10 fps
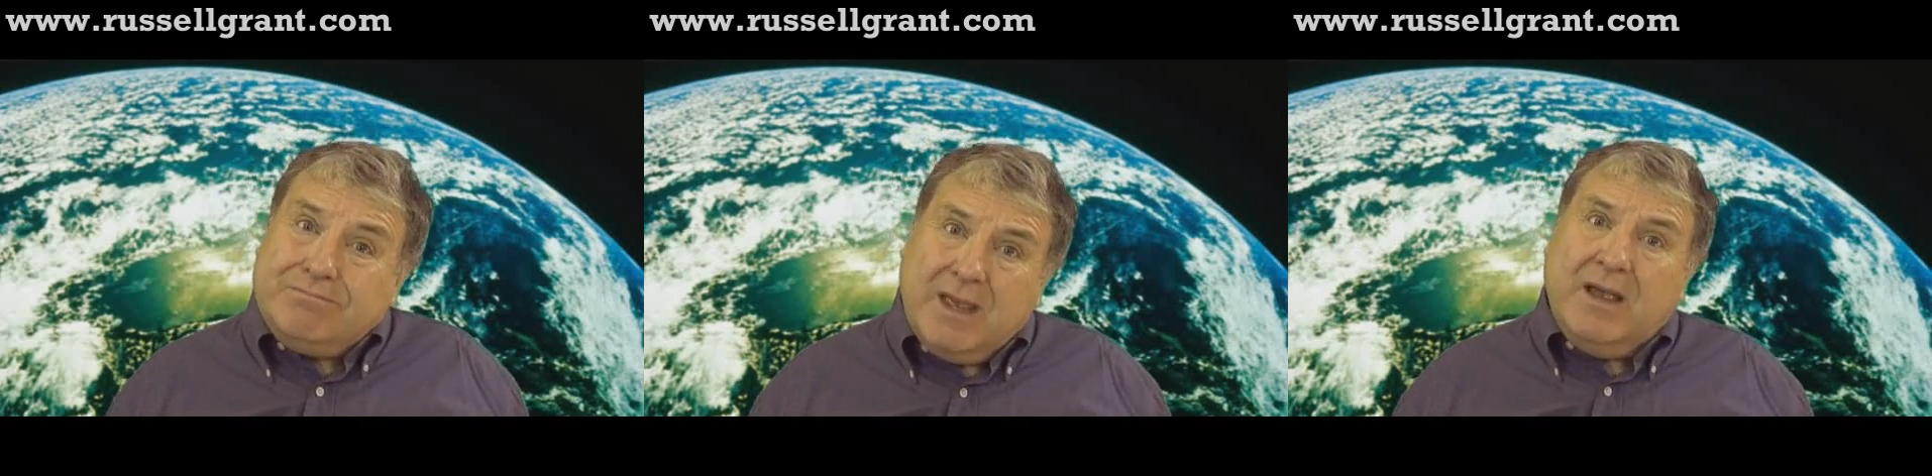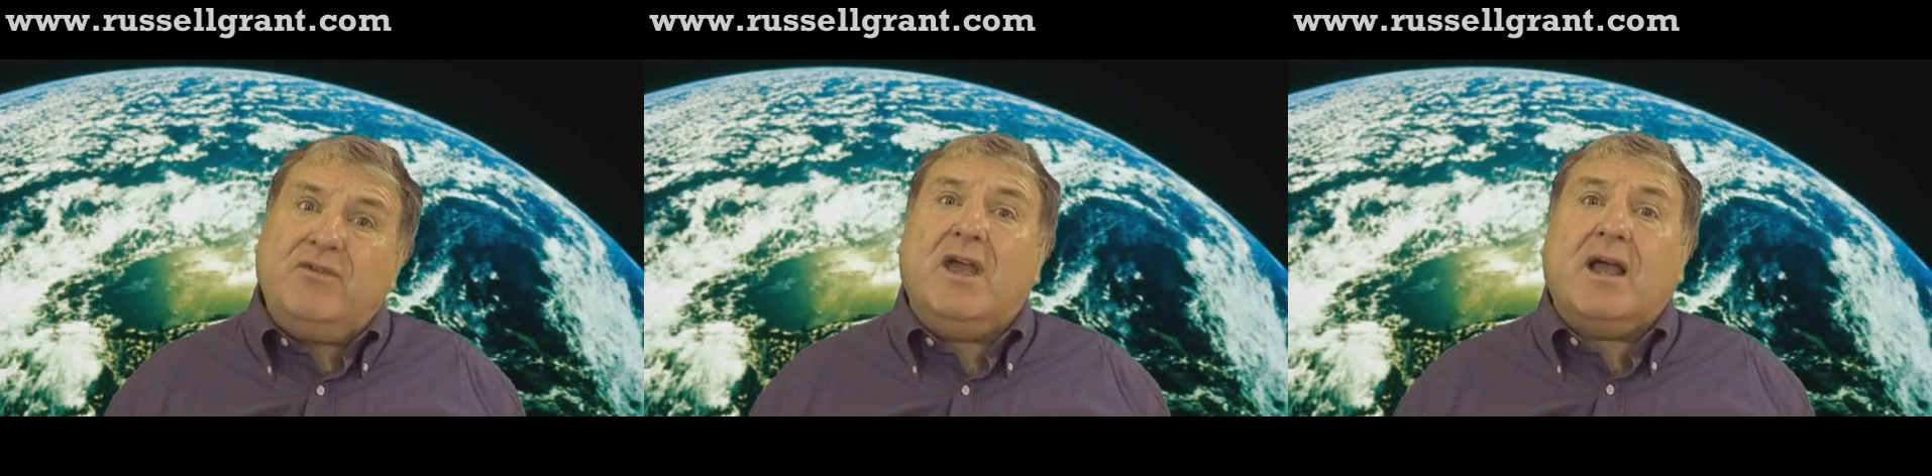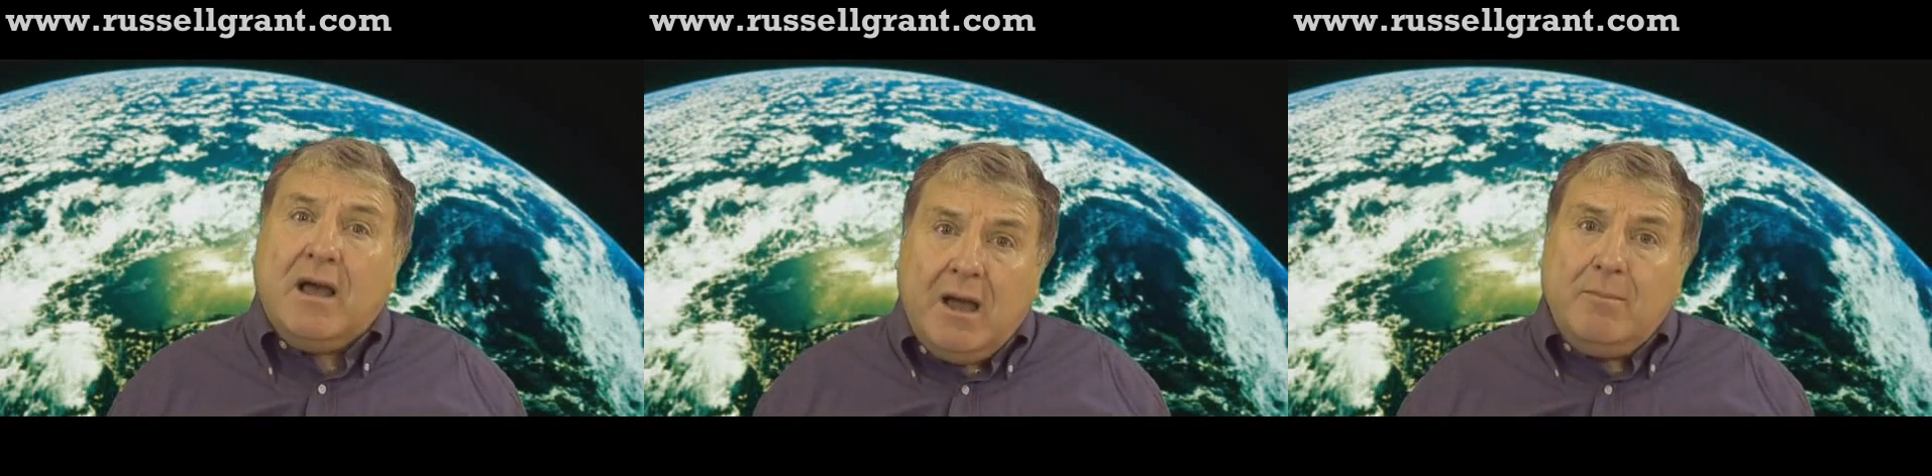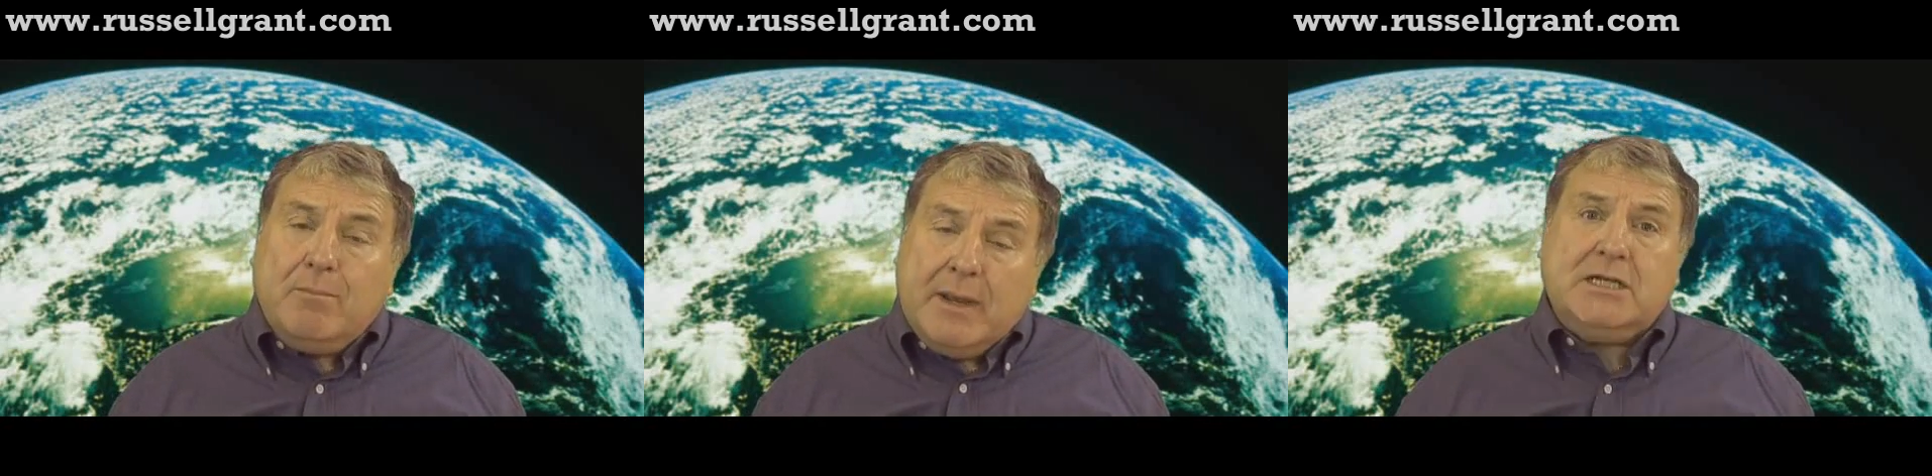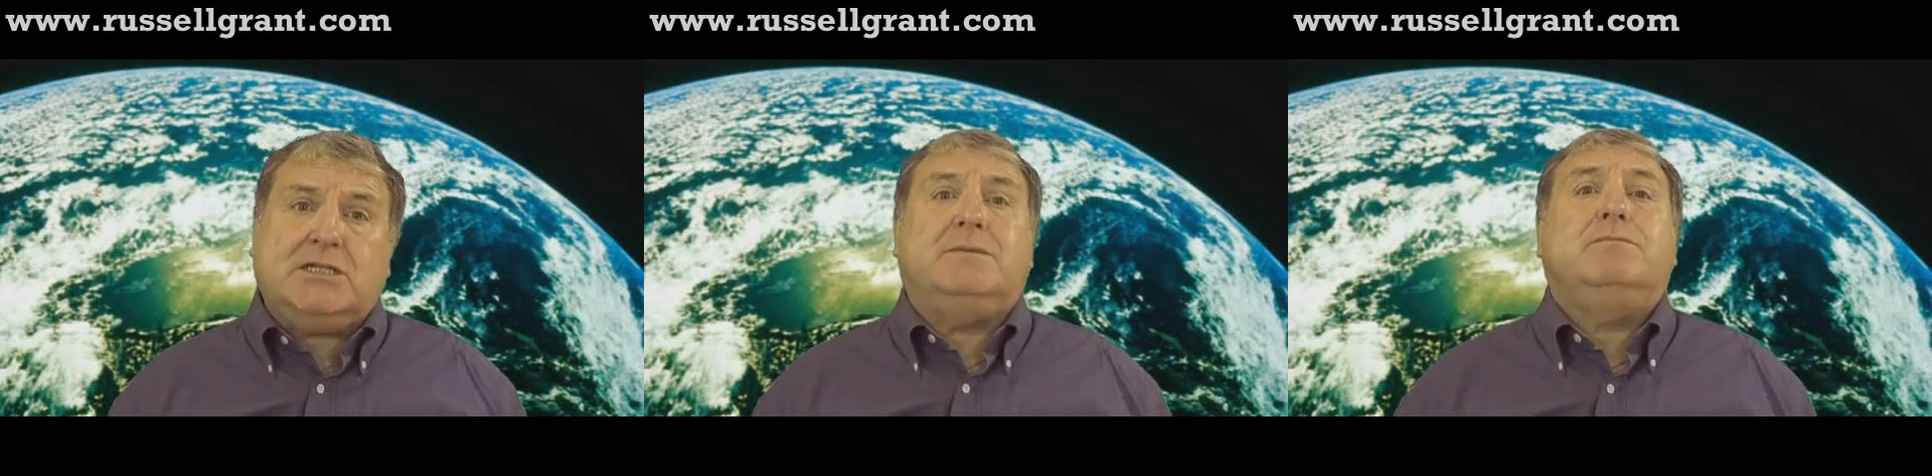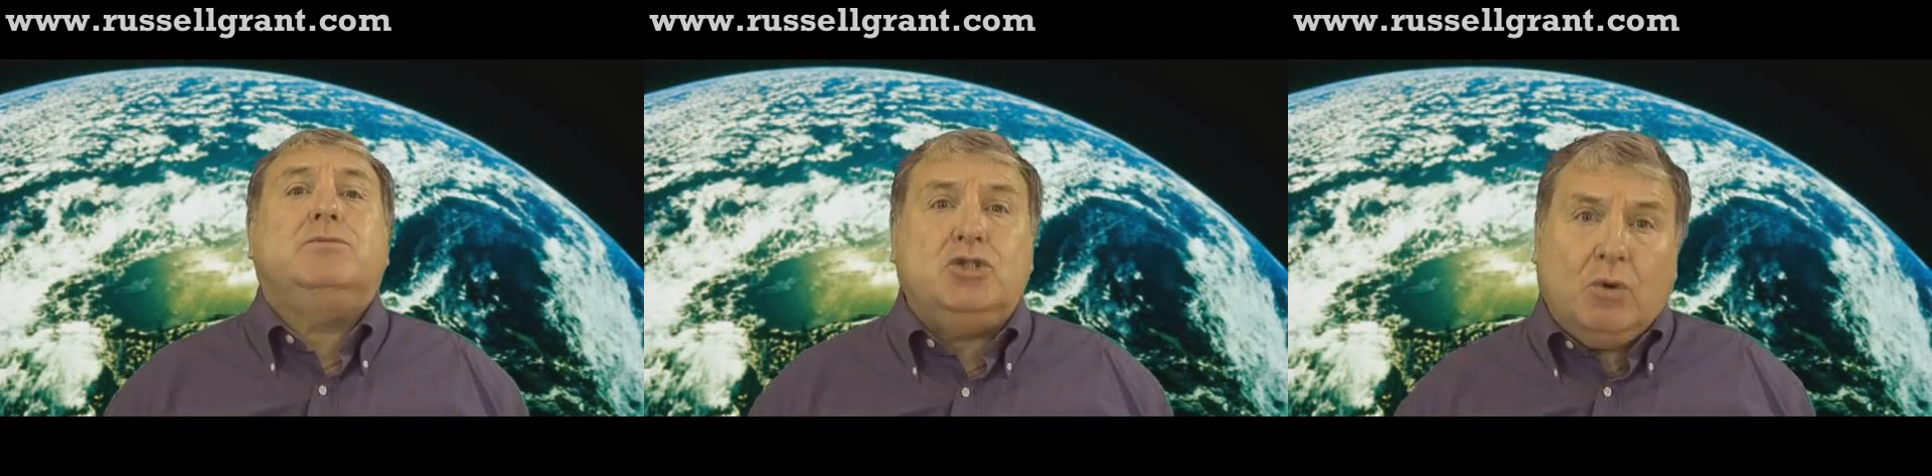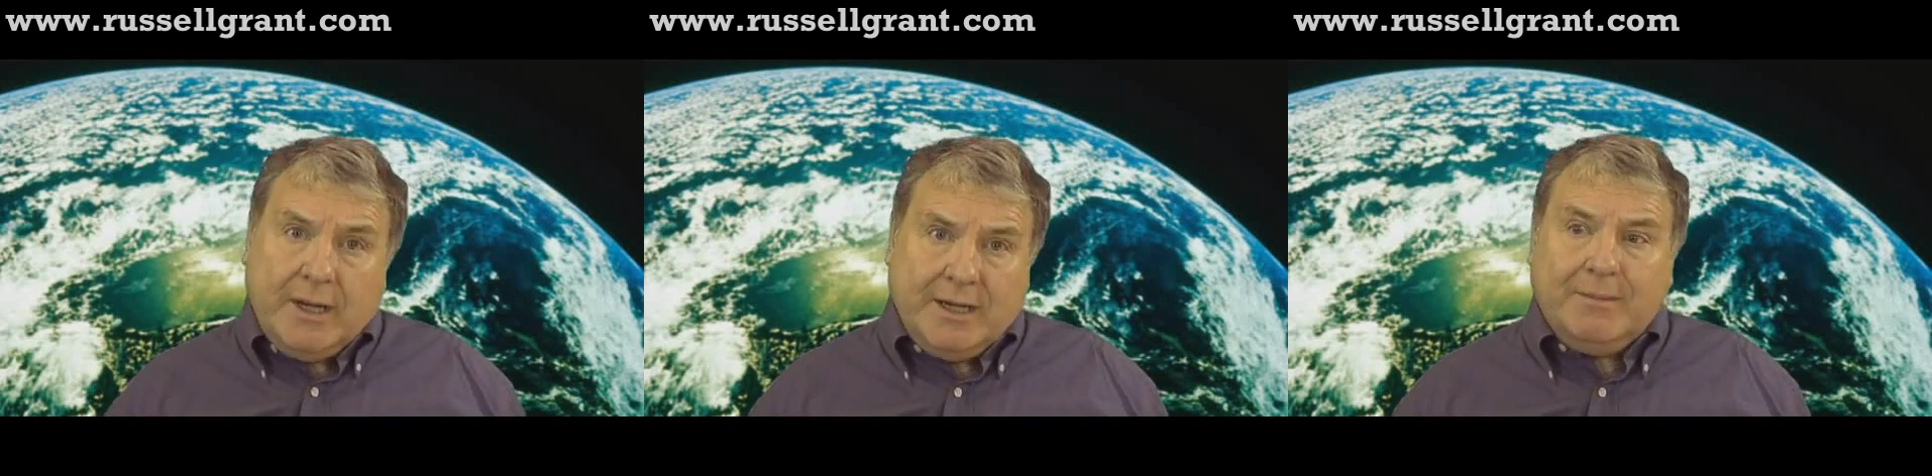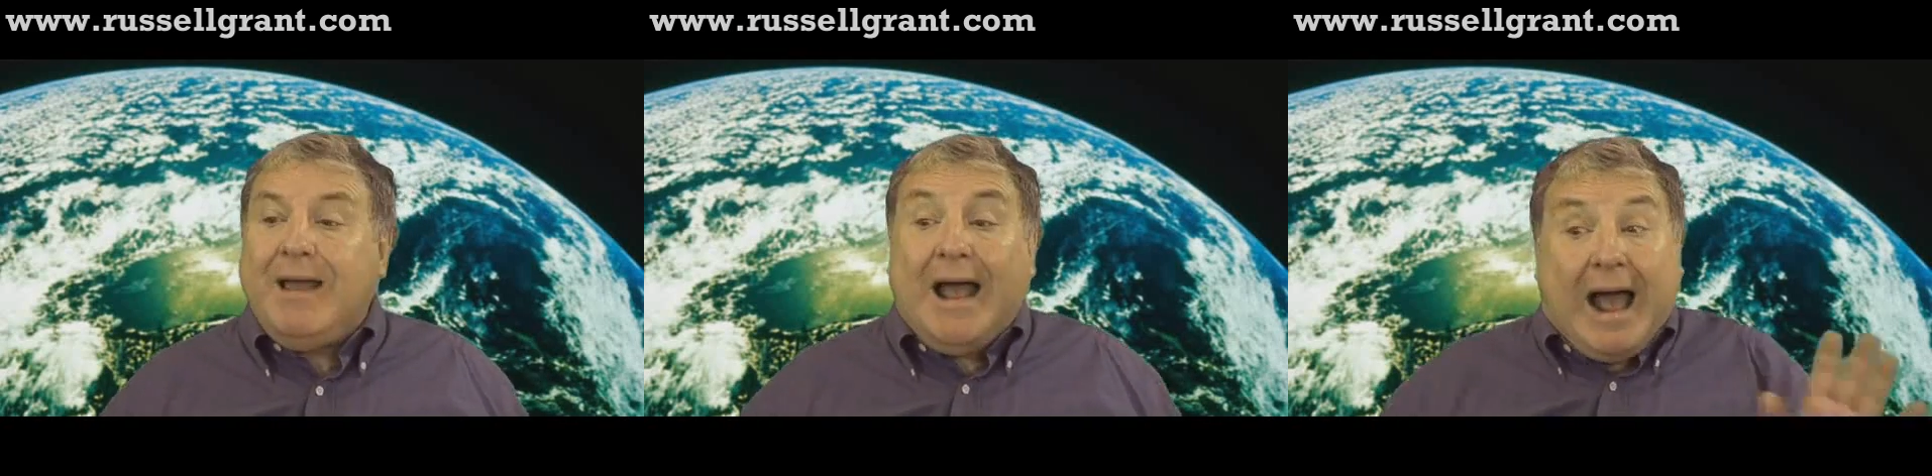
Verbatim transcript: if you can't beat them, join them.